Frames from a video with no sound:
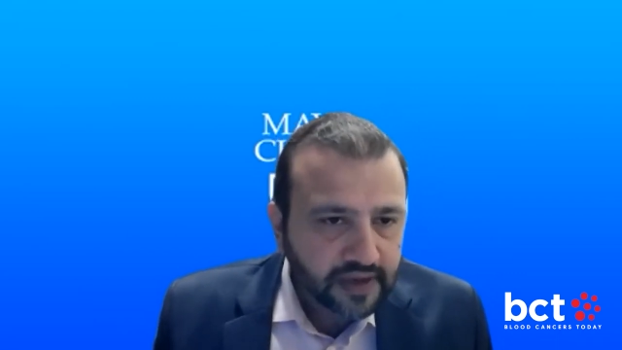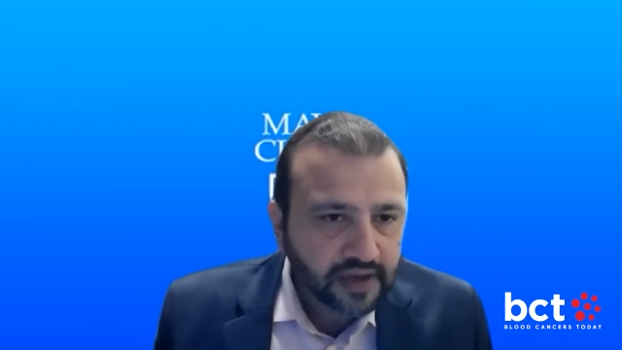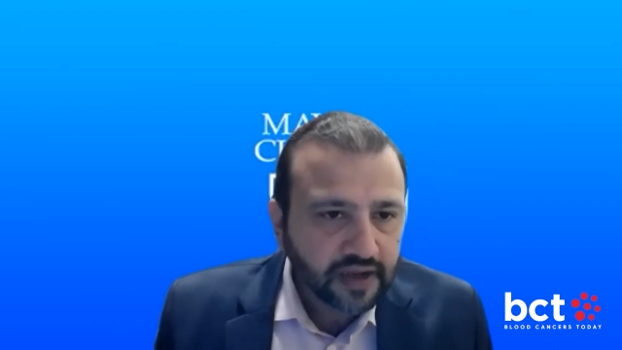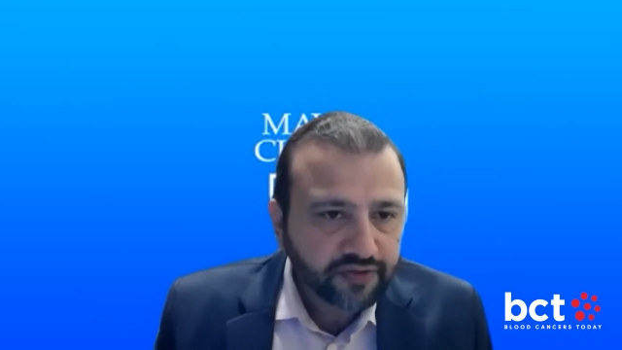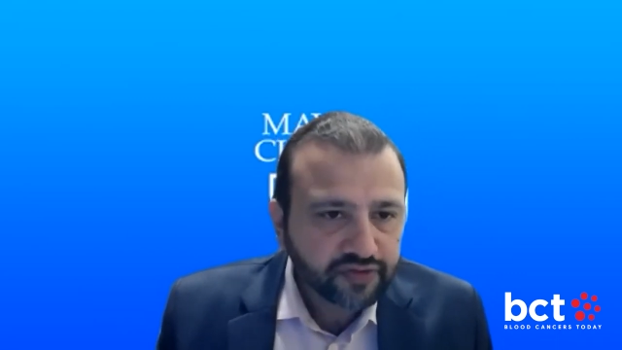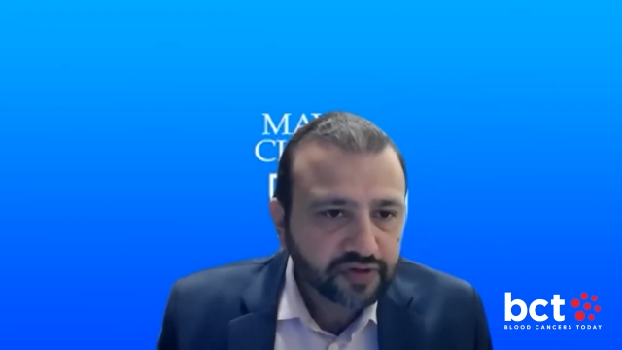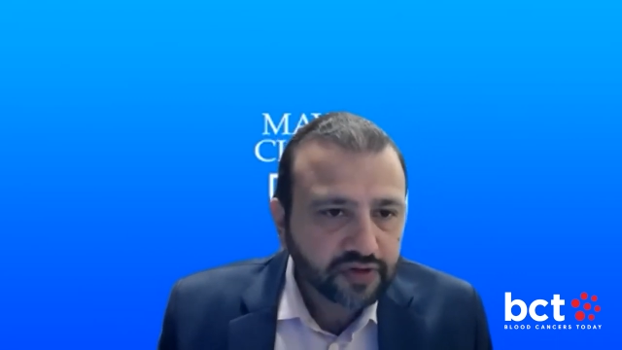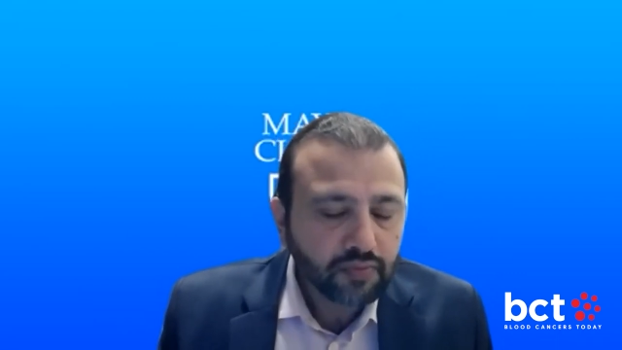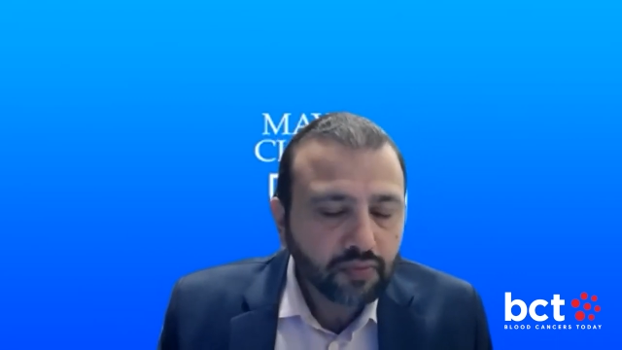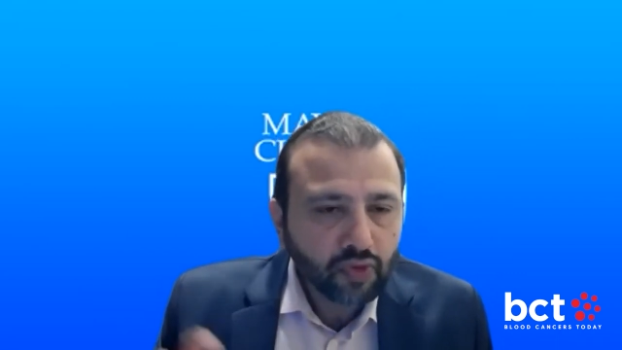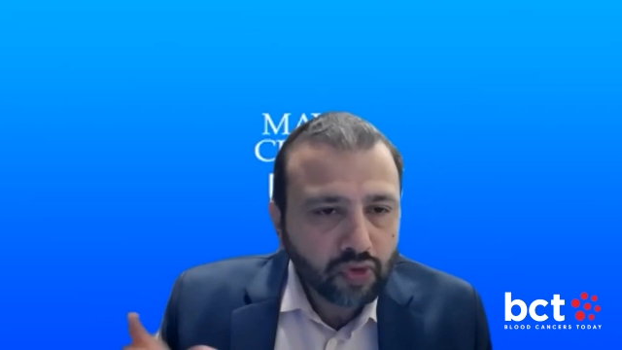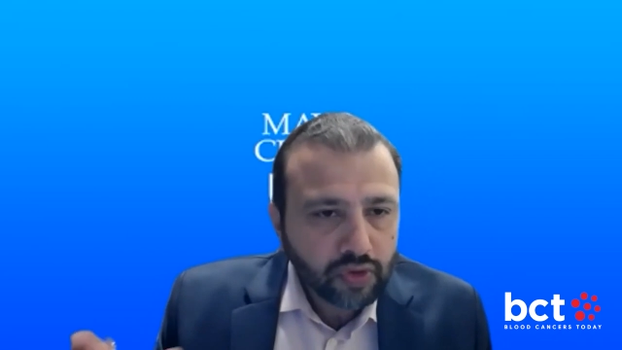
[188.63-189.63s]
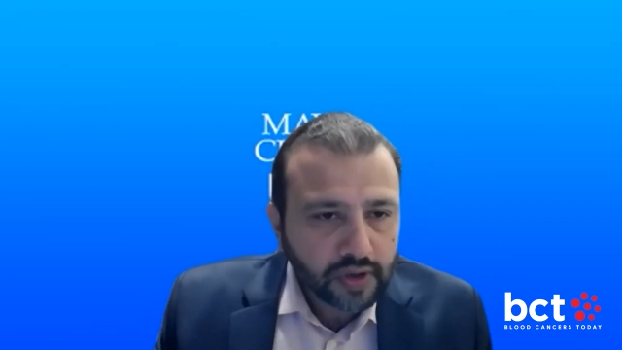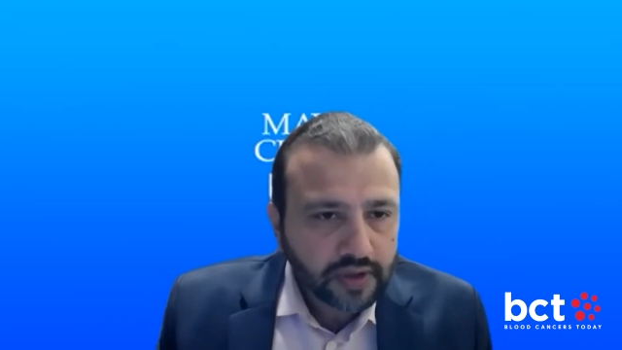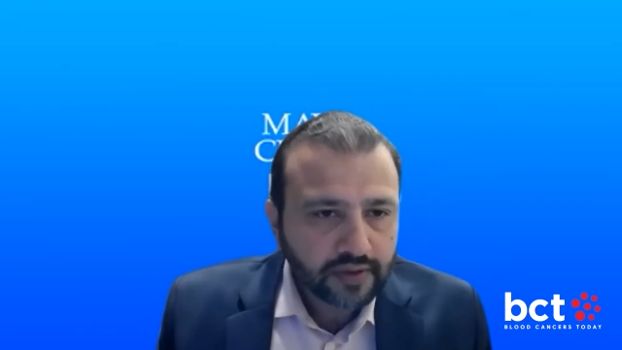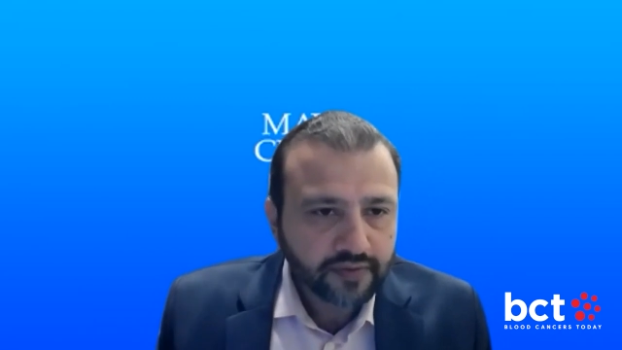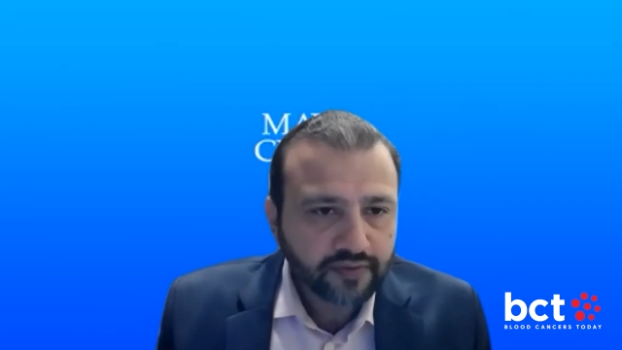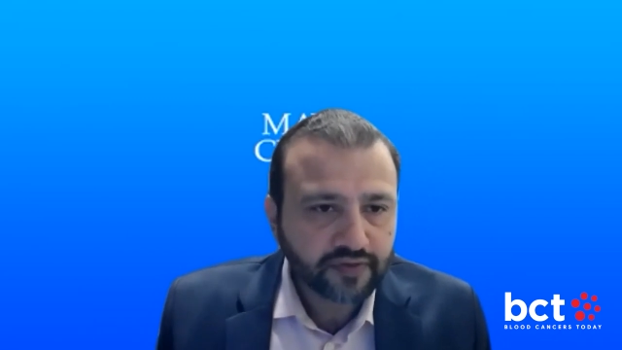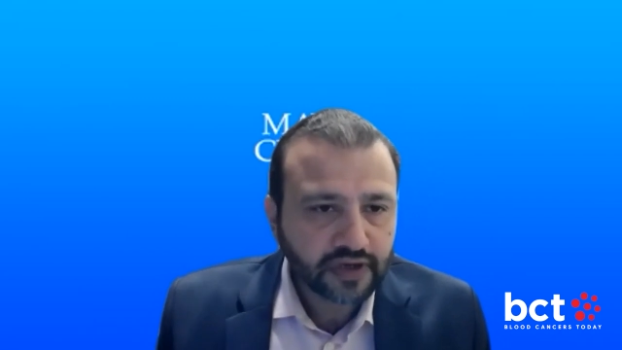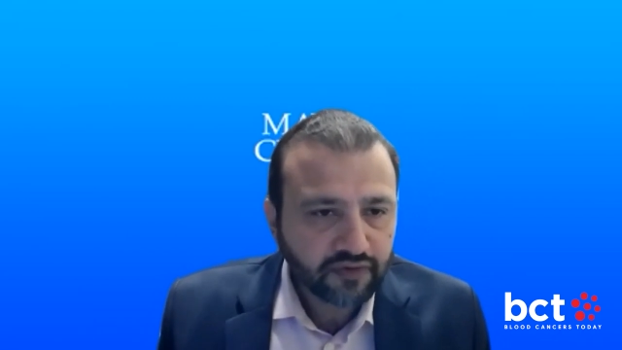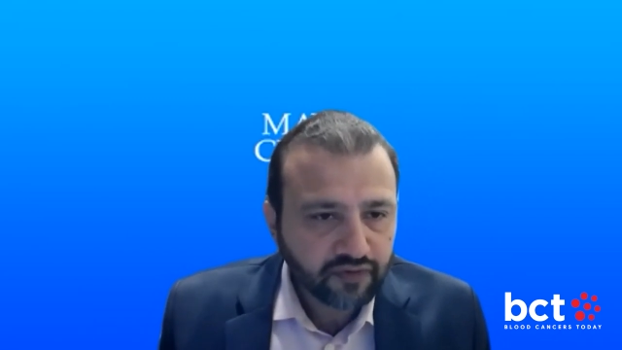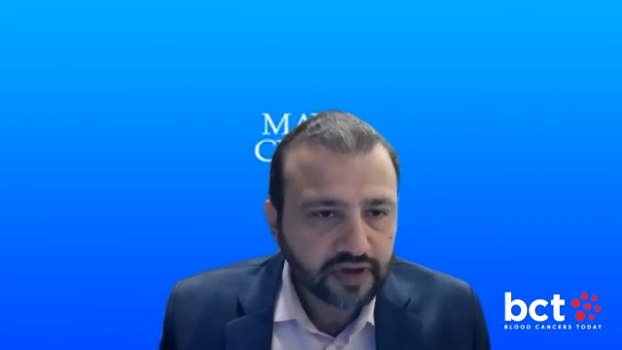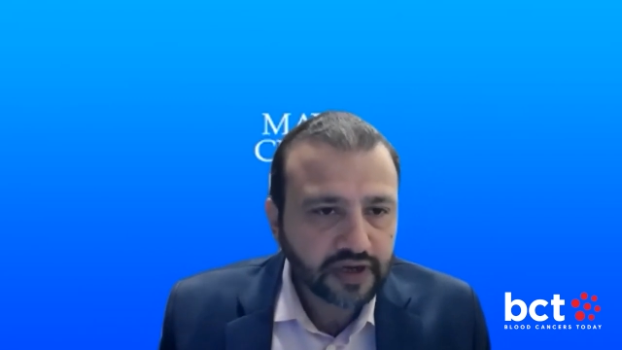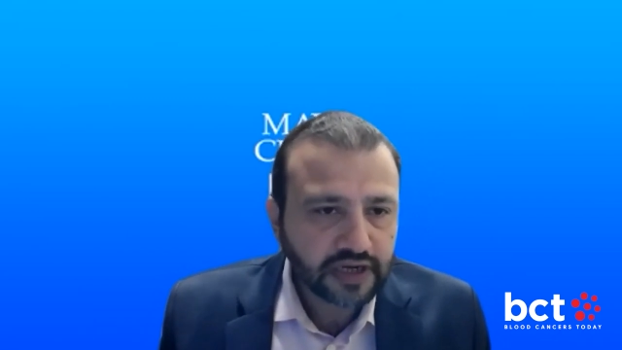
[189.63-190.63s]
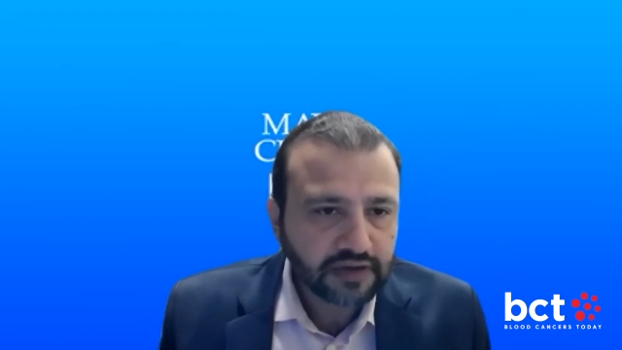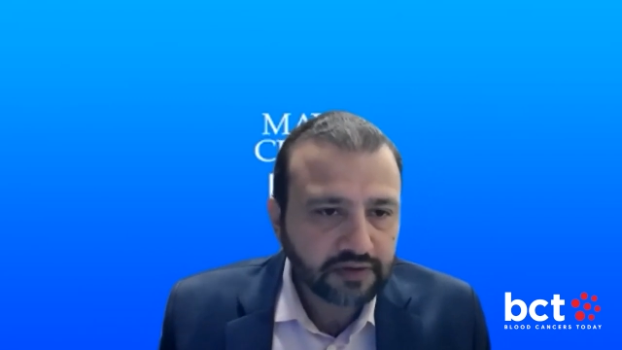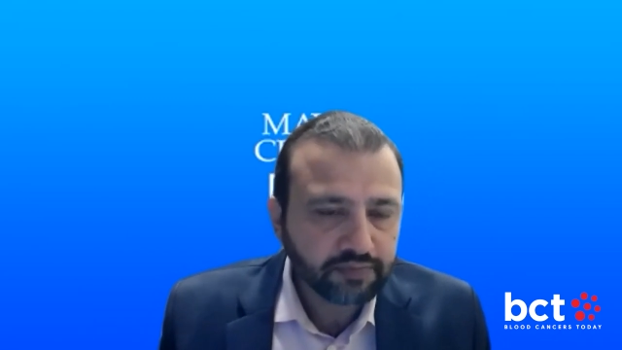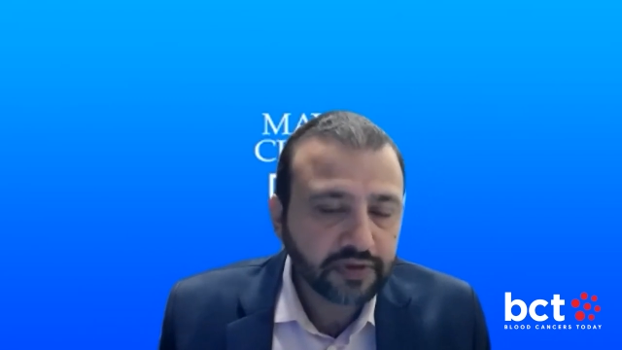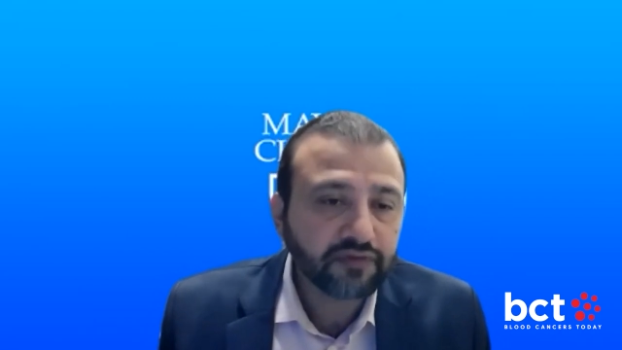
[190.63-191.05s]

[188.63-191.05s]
cluster more significantly with